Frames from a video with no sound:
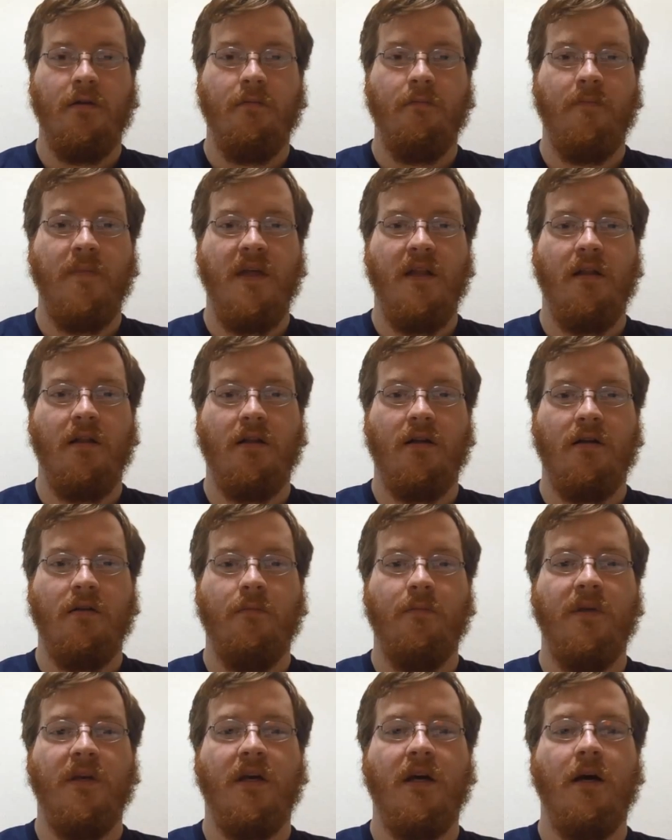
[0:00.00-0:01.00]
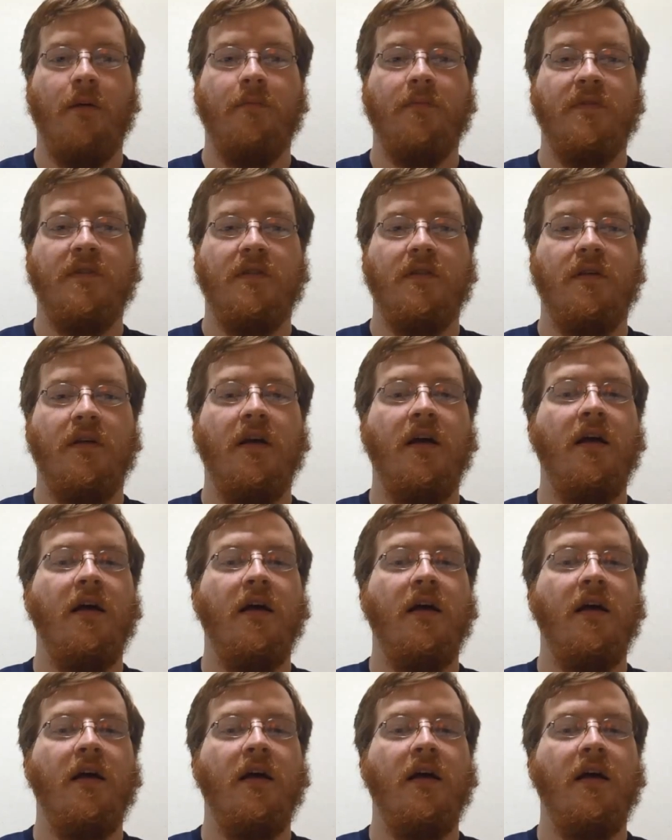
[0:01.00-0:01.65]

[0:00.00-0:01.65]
Milk becomes